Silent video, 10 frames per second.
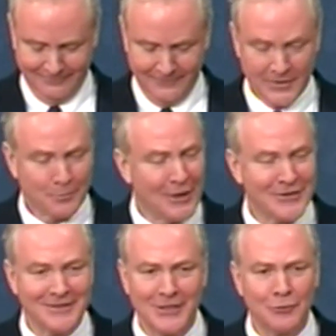Mr.
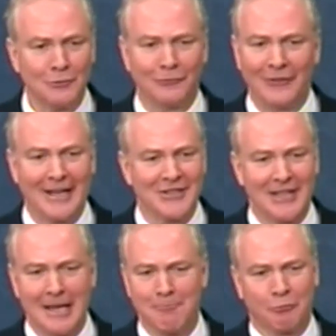President, this reflects
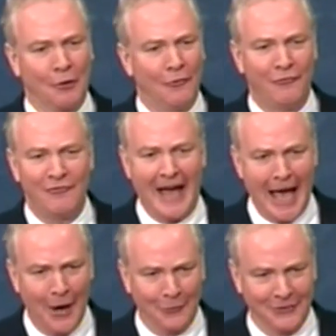a
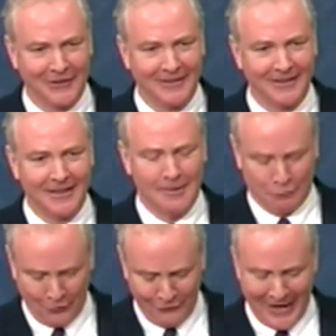profound,
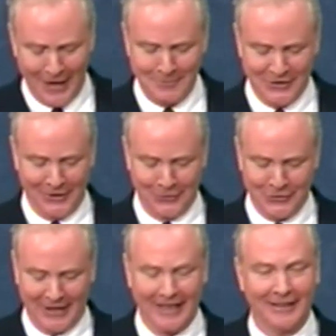profound
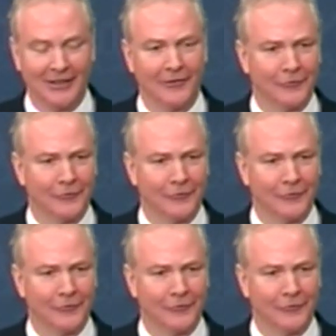misunderstanding of